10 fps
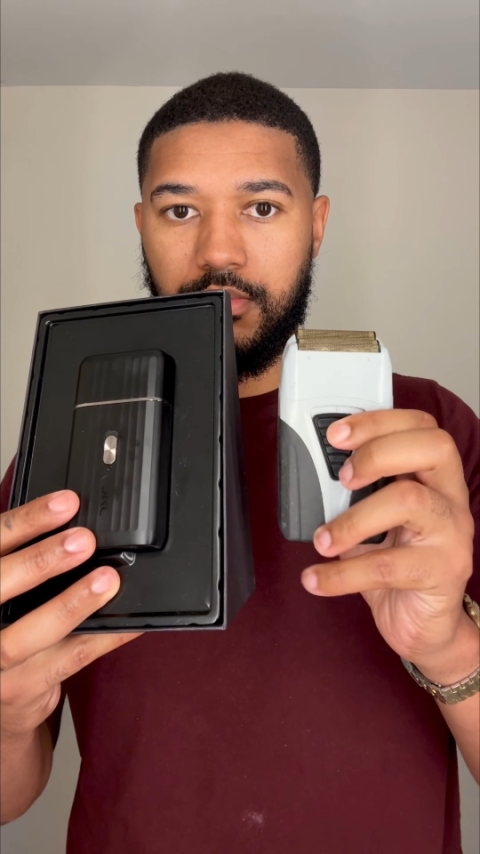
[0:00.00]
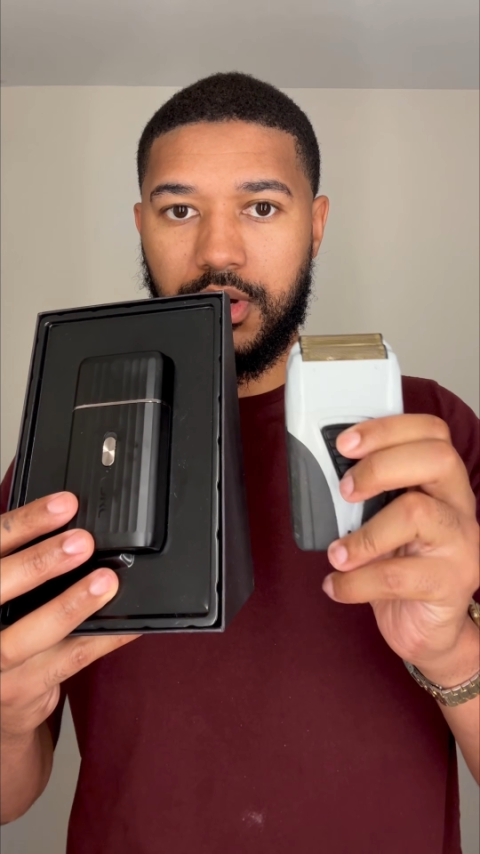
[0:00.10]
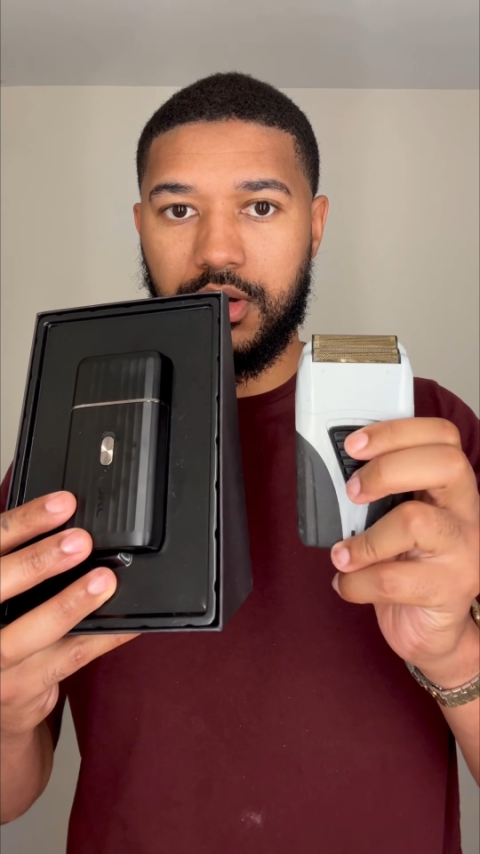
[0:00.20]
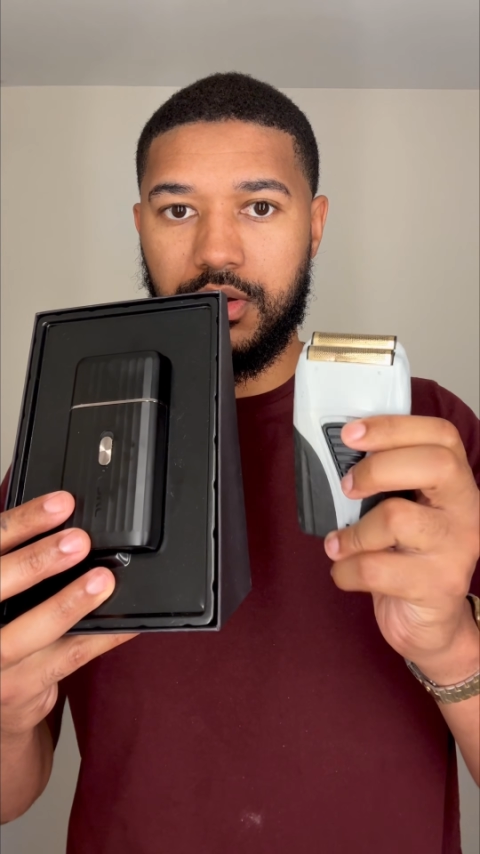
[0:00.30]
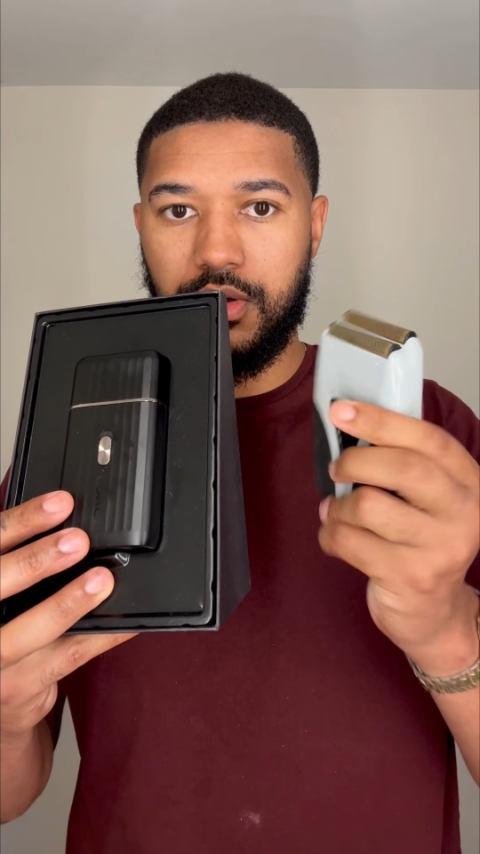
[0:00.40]

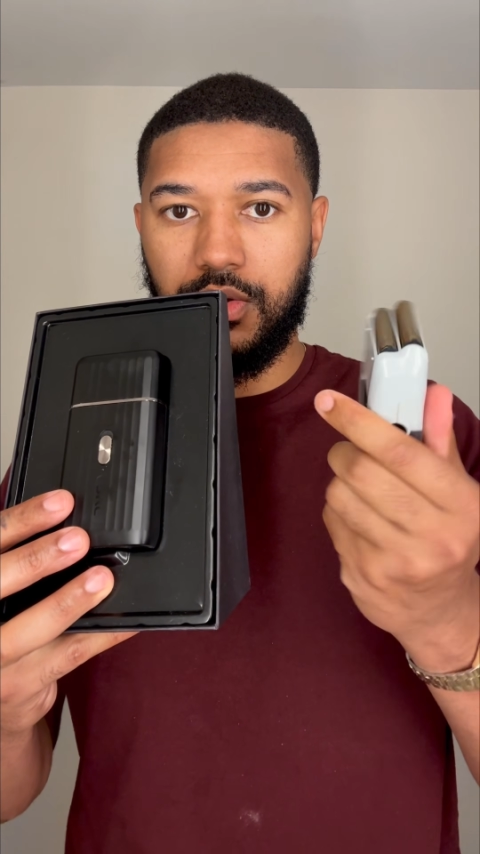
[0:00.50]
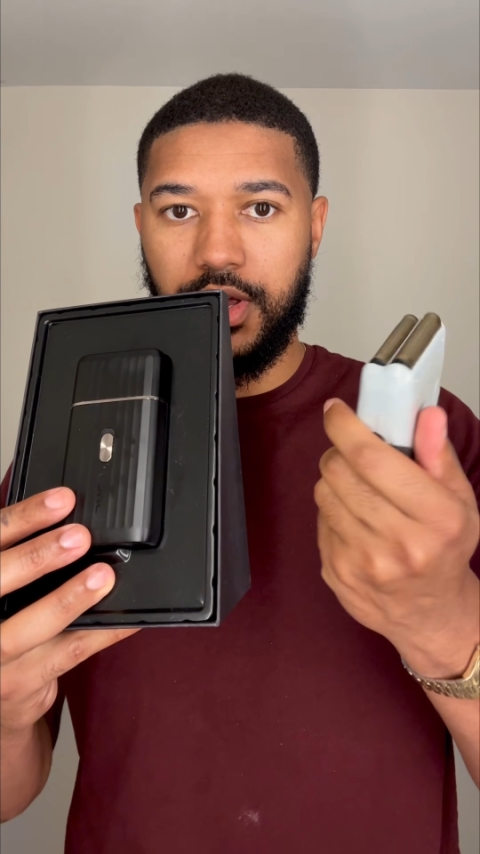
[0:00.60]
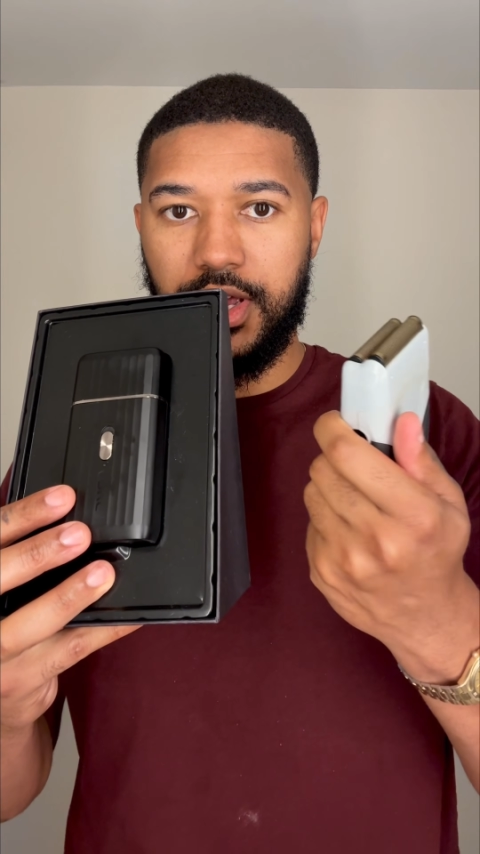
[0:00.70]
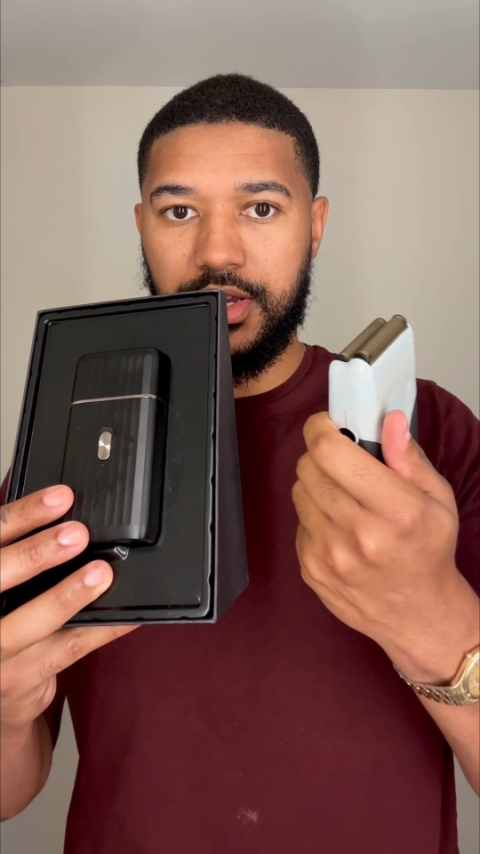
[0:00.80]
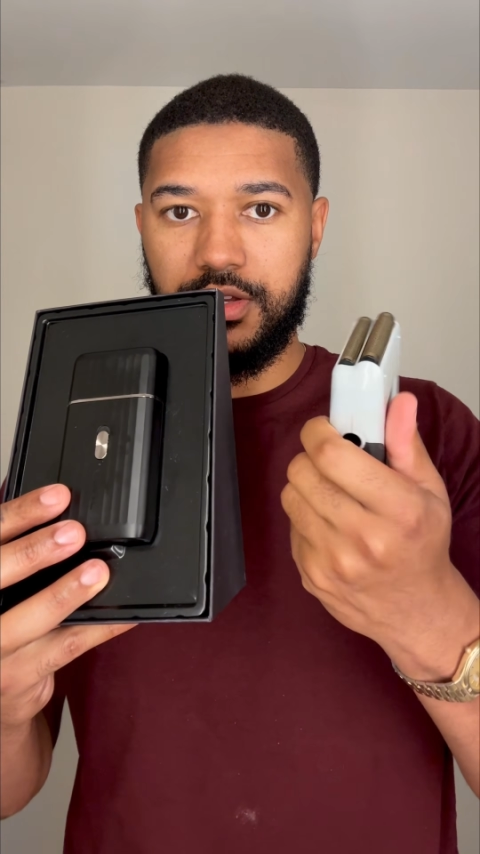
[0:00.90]
good old
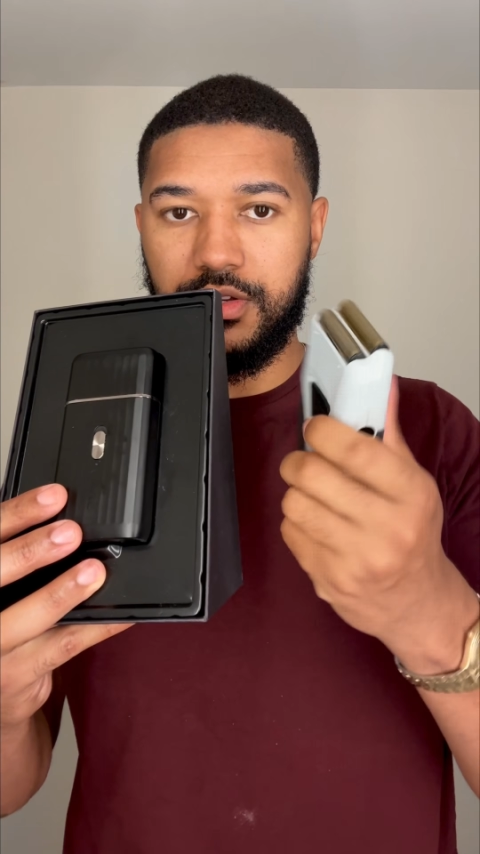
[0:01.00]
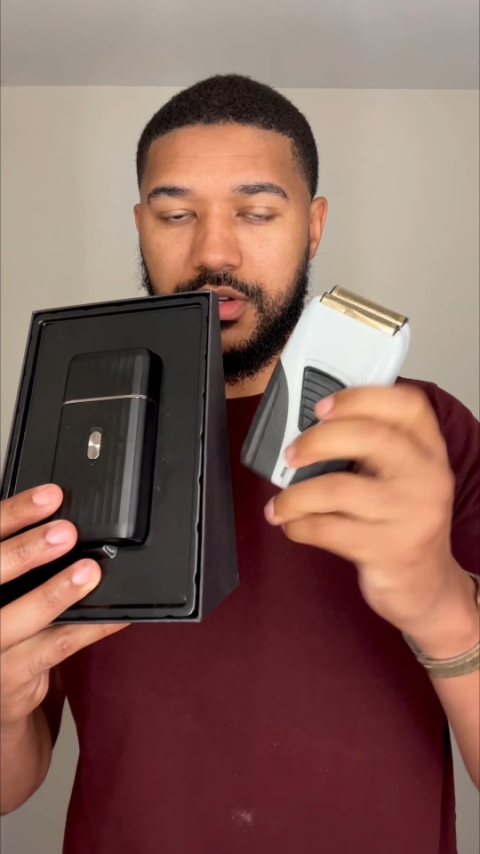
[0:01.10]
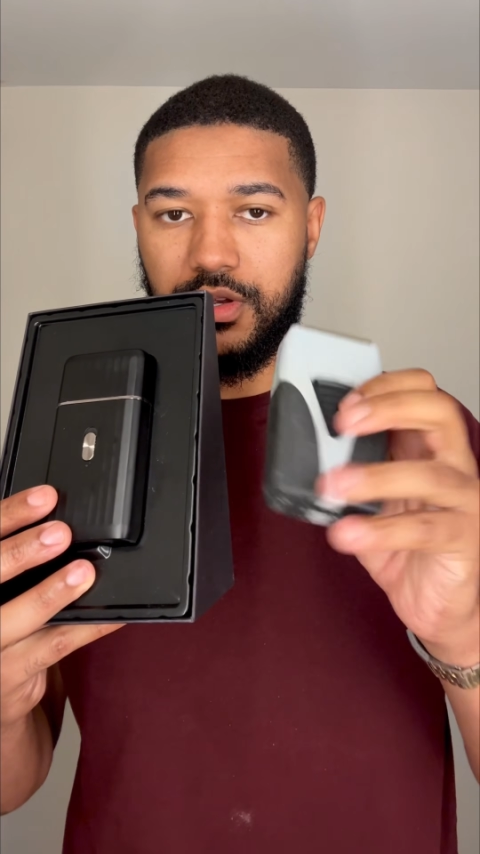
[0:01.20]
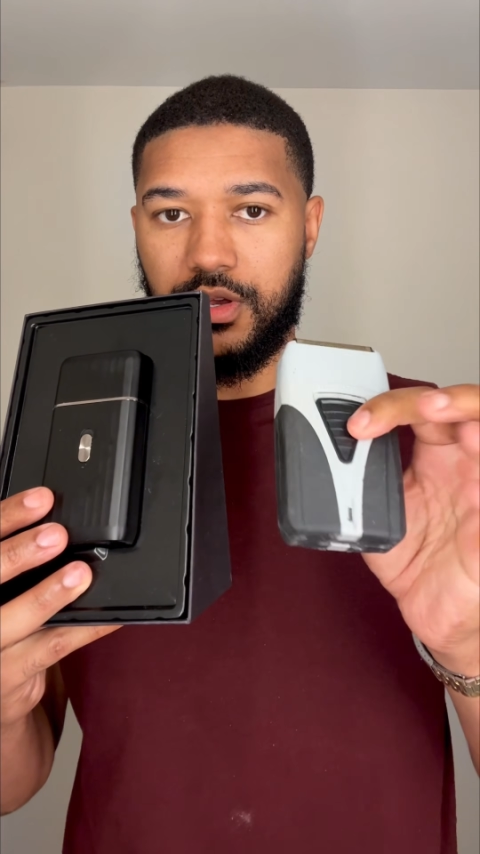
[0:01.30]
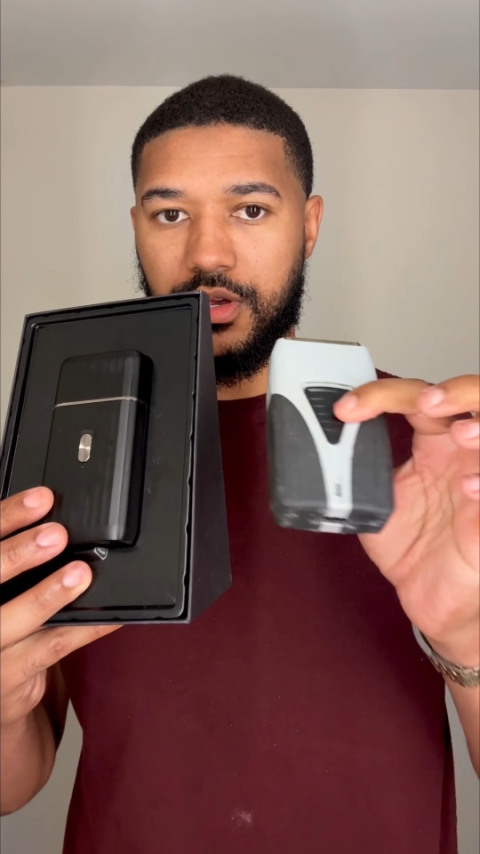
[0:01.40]

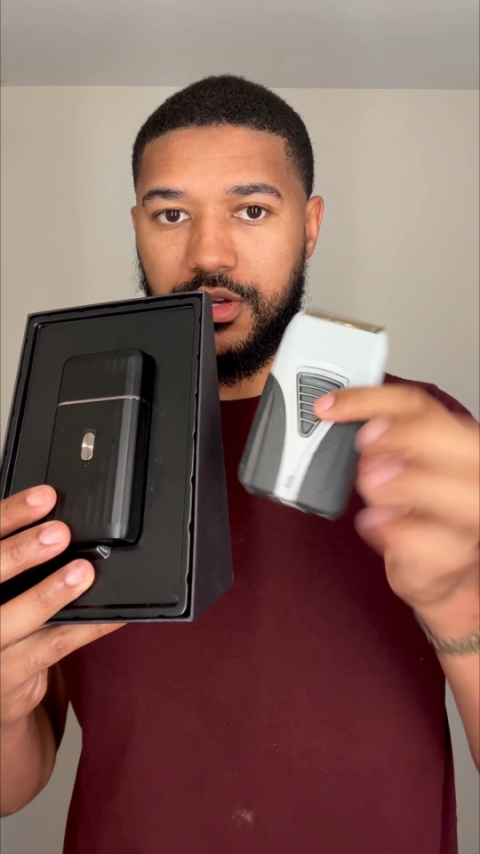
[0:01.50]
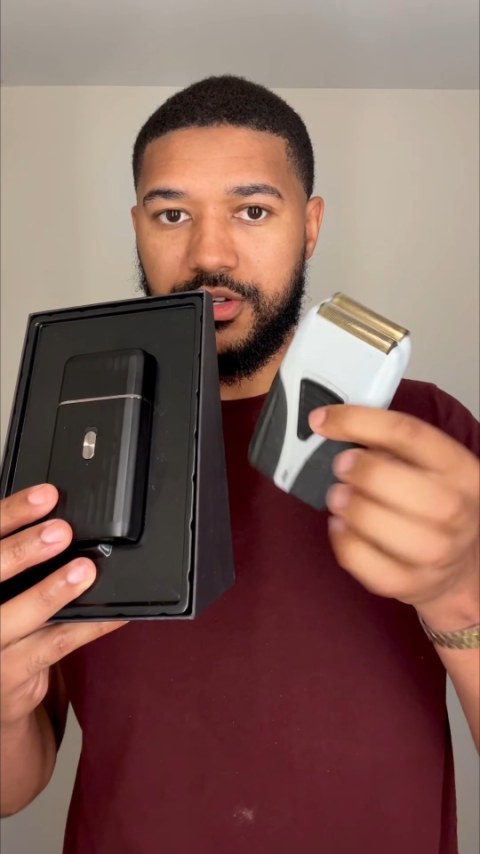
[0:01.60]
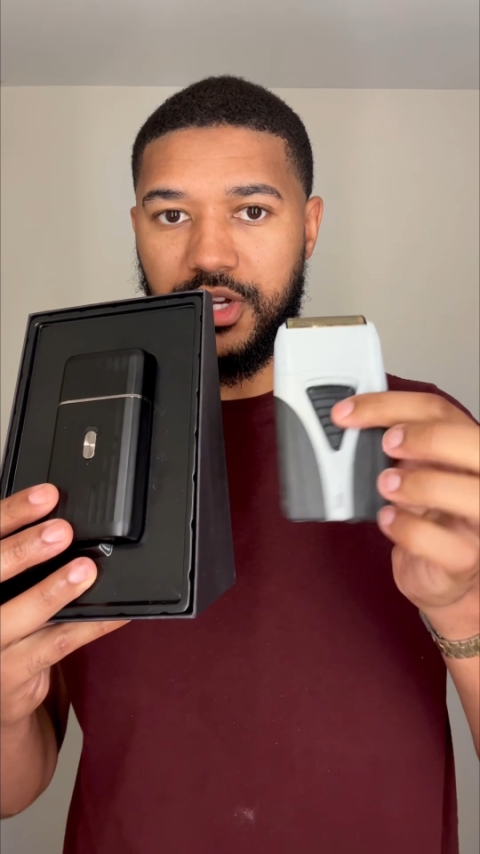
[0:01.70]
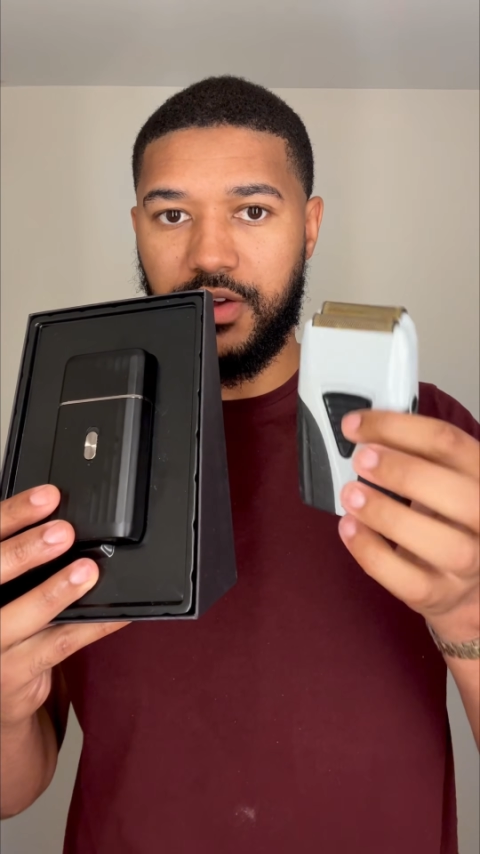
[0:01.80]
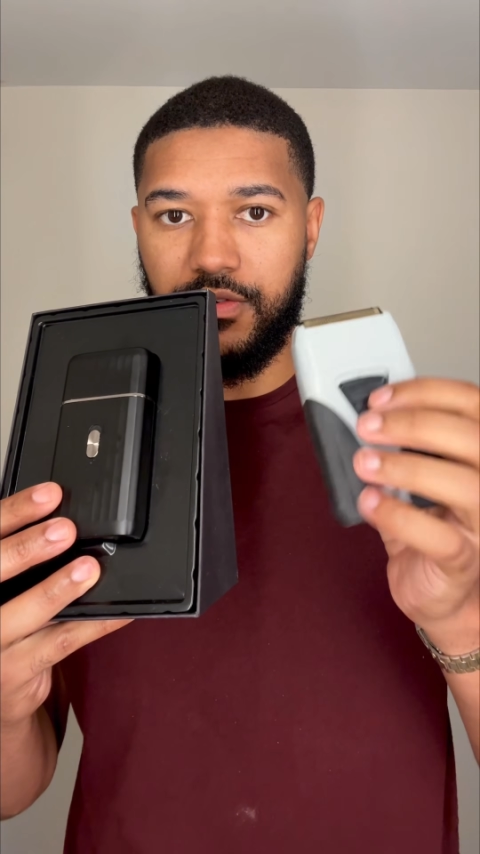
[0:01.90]
Andis
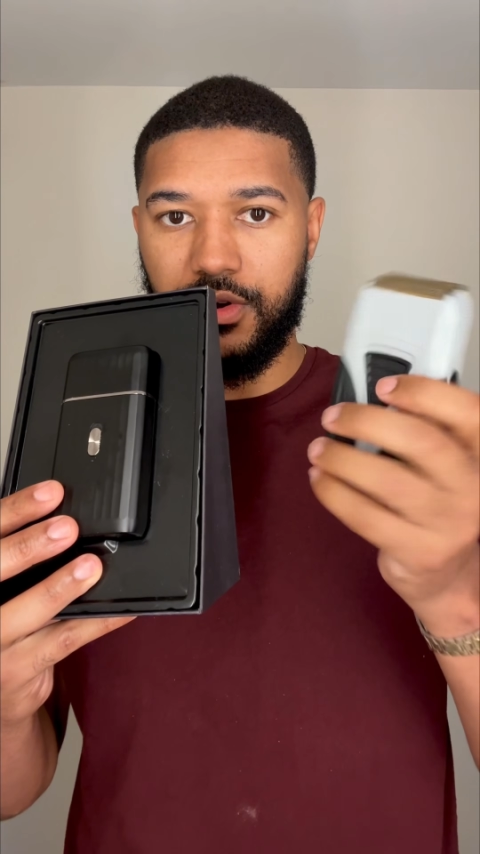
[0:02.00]
shaver.